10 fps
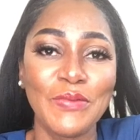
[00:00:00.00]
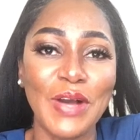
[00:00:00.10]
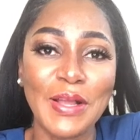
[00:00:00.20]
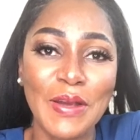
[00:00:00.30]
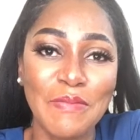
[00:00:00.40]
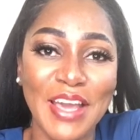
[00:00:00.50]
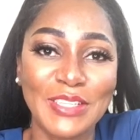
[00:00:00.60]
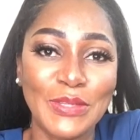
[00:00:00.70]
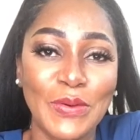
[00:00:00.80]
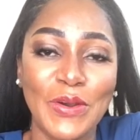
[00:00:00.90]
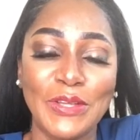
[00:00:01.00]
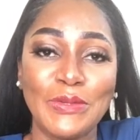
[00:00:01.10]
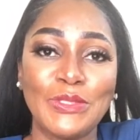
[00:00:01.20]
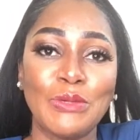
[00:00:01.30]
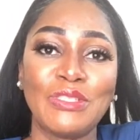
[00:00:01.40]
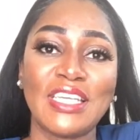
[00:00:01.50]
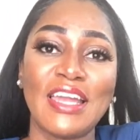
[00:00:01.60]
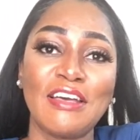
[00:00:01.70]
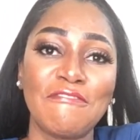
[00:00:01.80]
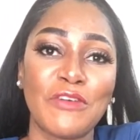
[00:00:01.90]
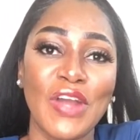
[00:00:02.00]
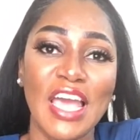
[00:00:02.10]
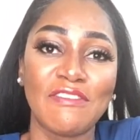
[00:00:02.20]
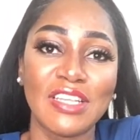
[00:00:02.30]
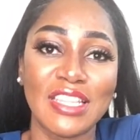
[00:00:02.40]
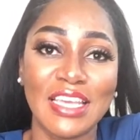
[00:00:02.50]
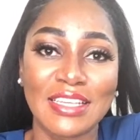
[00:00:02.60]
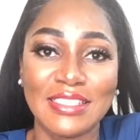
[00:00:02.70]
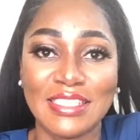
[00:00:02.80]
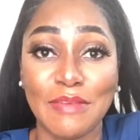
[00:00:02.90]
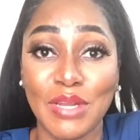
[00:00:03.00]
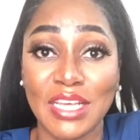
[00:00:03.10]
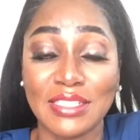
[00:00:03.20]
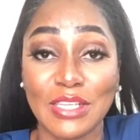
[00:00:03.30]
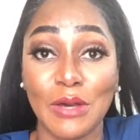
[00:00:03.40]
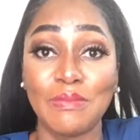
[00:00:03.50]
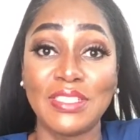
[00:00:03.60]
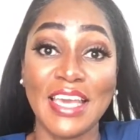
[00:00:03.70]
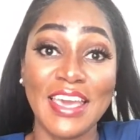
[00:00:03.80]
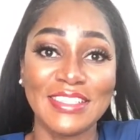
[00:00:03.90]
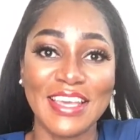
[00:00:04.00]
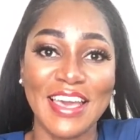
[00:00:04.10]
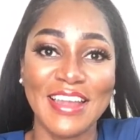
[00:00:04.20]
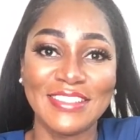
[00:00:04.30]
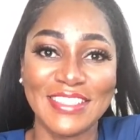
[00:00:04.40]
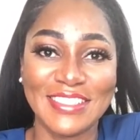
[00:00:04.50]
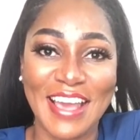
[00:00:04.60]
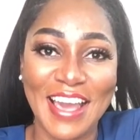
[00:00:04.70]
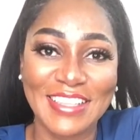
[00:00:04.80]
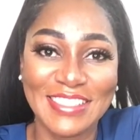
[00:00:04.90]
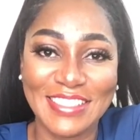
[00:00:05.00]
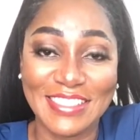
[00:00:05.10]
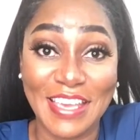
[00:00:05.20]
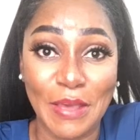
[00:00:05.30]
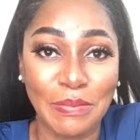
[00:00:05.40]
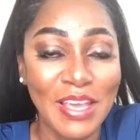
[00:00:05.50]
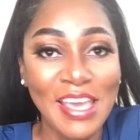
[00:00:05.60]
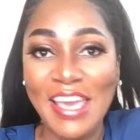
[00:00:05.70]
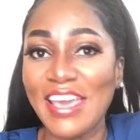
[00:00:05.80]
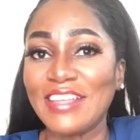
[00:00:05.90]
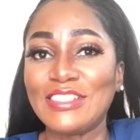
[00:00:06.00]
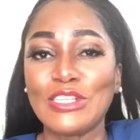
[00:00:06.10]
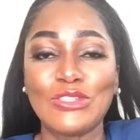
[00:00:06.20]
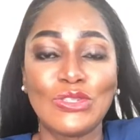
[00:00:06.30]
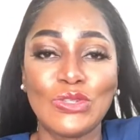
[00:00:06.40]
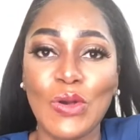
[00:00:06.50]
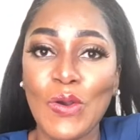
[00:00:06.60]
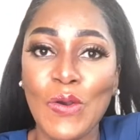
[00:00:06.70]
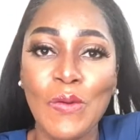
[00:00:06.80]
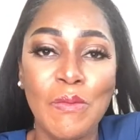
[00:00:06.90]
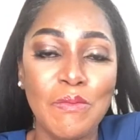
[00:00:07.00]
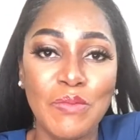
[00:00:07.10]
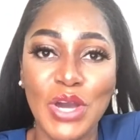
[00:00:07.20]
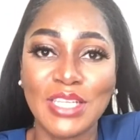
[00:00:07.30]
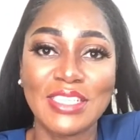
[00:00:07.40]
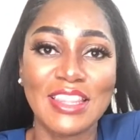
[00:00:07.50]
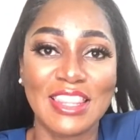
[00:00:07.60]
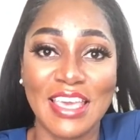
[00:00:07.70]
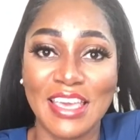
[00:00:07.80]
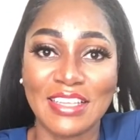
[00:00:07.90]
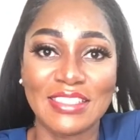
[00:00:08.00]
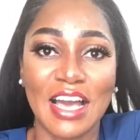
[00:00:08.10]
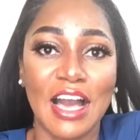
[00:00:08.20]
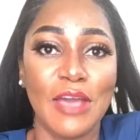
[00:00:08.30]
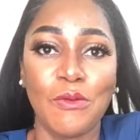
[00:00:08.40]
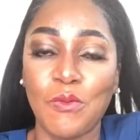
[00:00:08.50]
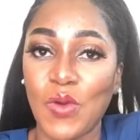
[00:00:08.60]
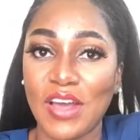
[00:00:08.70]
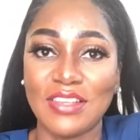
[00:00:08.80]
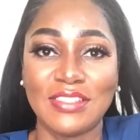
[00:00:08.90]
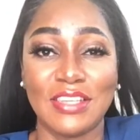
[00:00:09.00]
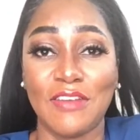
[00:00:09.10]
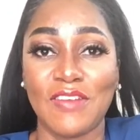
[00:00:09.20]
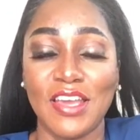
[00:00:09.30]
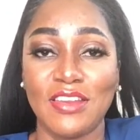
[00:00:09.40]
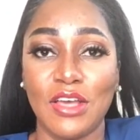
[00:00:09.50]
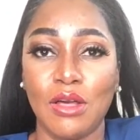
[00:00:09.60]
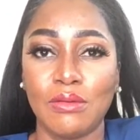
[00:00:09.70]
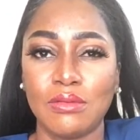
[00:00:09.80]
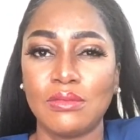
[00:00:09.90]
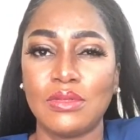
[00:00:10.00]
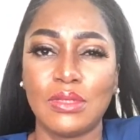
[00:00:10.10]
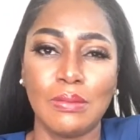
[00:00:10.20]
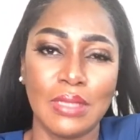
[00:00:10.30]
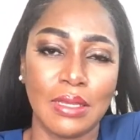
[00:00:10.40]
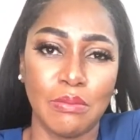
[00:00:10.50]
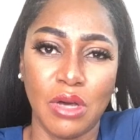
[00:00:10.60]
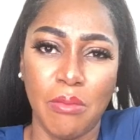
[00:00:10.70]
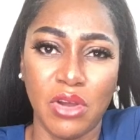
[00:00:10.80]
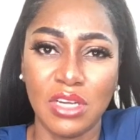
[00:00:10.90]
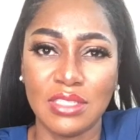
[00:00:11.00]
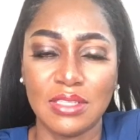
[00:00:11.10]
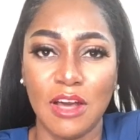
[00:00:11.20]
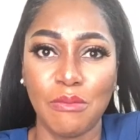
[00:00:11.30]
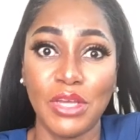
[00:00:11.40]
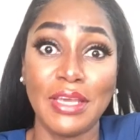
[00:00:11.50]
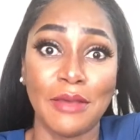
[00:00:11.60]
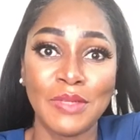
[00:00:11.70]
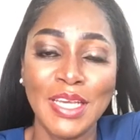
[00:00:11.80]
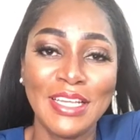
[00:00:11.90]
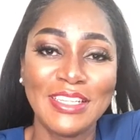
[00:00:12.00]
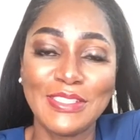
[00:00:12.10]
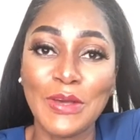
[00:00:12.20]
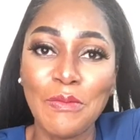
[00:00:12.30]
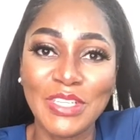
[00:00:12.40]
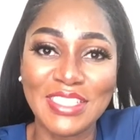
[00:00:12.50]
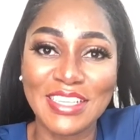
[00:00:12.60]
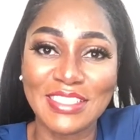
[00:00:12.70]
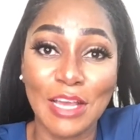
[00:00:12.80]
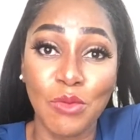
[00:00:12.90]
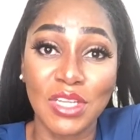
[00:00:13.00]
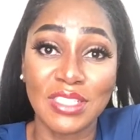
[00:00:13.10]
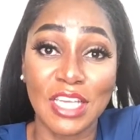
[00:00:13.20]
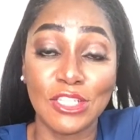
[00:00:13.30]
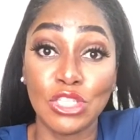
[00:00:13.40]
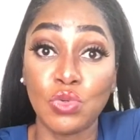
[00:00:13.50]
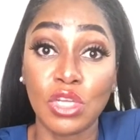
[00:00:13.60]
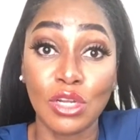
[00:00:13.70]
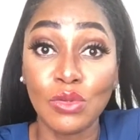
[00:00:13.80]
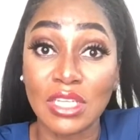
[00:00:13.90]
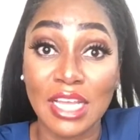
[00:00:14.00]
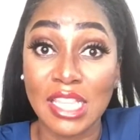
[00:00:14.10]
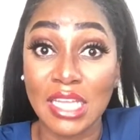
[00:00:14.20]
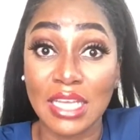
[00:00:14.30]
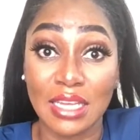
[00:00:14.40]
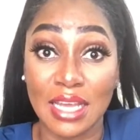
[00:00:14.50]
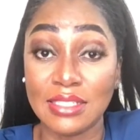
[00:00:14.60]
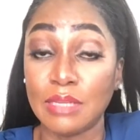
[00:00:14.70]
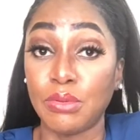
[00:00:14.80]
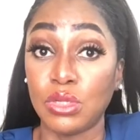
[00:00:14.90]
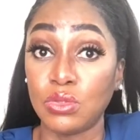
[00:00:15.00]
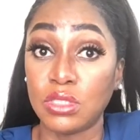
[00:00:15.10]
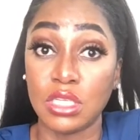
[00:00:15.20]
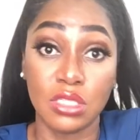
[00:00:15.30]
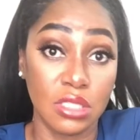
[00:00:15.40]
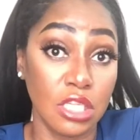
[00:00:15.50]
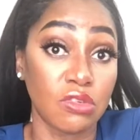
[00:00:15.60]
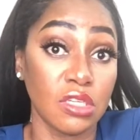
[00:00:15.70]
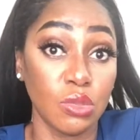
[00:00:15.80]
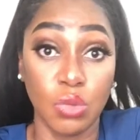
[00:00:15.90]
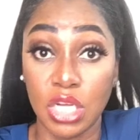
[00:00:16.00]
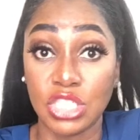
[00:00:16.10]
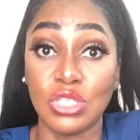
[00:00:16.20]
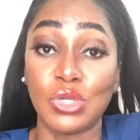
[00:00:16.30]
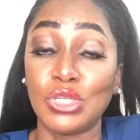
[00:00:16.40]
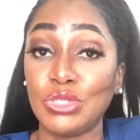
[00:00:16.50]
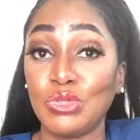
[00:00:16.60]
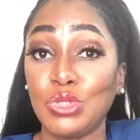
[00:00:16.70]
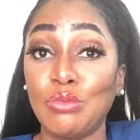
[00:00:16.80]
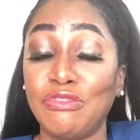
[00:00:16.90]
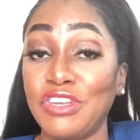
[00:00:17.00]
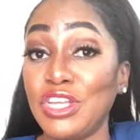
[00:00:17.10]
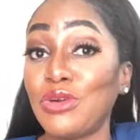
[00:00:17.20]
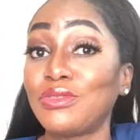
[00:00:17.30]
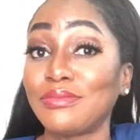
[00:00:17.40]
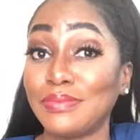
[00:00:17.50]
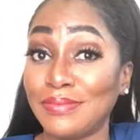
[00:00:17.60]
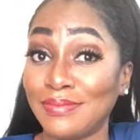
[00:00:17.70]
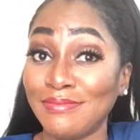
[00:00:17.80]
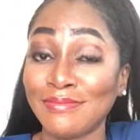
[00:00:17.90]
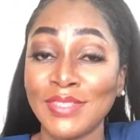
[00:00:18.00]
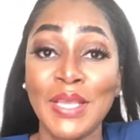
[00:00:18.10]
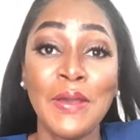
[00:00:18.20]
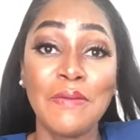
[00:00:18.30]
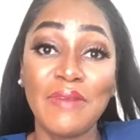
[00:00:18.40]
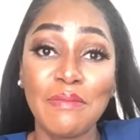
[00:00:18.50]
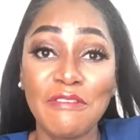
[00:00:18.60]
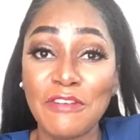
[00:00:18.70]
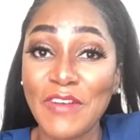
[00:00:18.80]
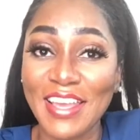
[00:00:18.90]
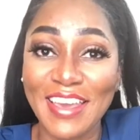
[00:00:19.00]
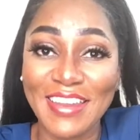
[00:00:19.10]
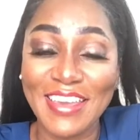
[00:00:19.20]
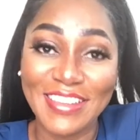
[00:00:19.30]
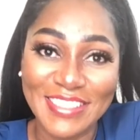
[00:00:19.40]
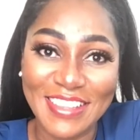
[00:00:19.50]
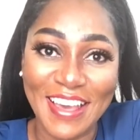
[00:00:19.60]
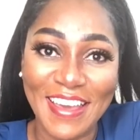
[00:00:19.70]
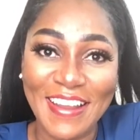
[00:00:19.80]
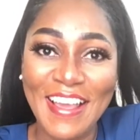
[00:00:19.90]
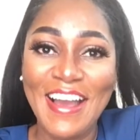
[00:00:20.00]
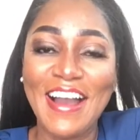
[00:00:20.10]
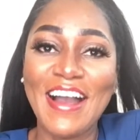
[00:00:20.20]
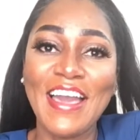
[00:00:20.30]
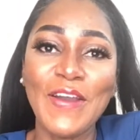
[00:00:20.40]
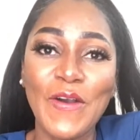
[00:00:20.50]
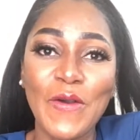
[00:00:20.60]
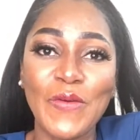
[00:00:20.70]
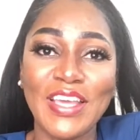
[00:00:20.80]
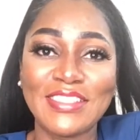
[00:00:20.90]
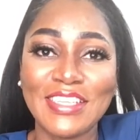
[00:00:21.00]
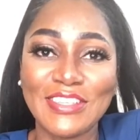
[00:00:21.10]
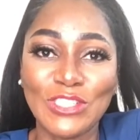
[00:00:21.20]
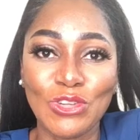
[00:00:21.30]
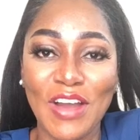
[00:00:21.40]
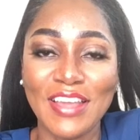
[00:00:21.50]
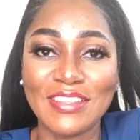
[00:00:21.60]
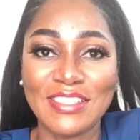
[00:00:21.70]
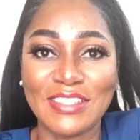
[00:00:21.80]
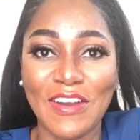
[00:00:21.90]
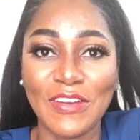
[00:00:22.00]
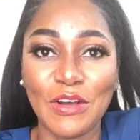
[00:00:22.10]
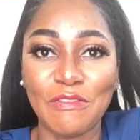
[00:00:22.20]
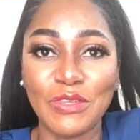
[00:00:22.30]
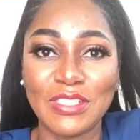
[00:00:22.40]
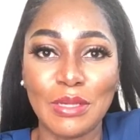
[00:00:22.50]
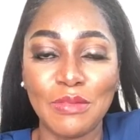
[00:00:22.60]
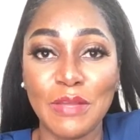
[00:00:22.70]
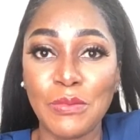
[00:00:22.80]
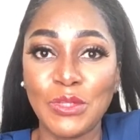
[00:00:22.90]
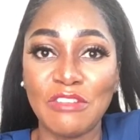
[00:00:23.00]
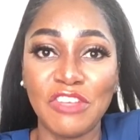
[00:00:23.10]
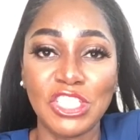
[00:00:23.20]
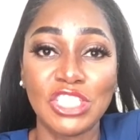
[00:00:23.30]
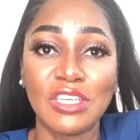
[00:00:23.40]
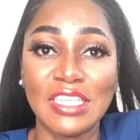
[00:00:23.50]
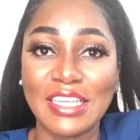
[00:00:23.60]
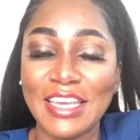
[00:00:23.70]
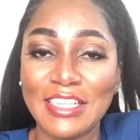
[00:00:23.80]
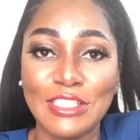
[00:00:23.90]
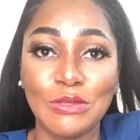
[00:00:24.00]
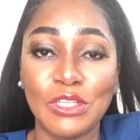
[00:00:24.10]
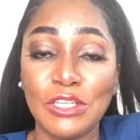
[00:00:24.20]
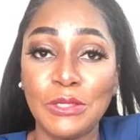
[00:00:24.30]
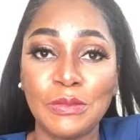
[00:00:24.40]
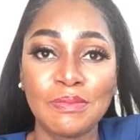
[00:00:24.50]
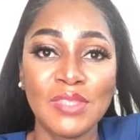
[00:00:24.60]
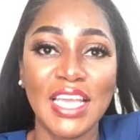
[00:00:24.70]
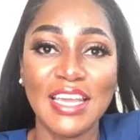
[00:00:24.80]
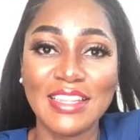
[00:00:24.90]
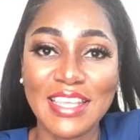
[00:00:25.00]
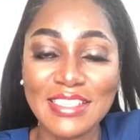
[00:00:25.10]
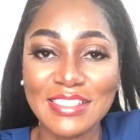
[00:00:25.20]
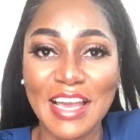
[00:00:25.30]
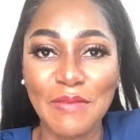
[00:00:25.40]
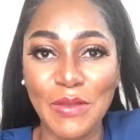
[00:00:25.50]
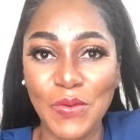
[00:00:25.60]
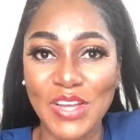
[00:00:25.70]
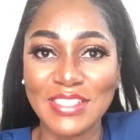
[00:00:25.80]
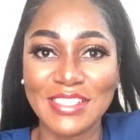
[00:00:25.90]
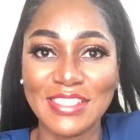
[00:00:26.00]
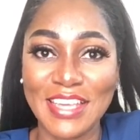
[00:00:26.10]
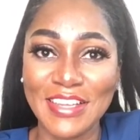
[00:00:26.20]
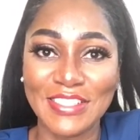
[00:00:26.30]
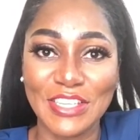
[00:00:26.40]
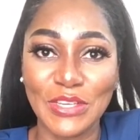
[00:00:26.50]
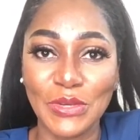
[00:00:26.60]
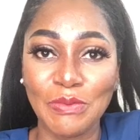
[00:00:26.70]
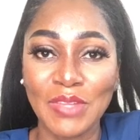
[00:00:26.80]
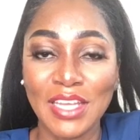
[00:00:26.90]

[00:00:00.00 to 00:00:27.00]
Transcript: welcome back to our YouTube channel for everything stimulus update and tax tip. It's so much things I want to say right now. Sounds like a Bob Marley song, but yeah, so much things I want to say to you, including I think that Nancy Pelosi is secretly watching our YouTube videos. But before I get into that, I always try to start off with something motivational in case you are new. And this time I want to say to you,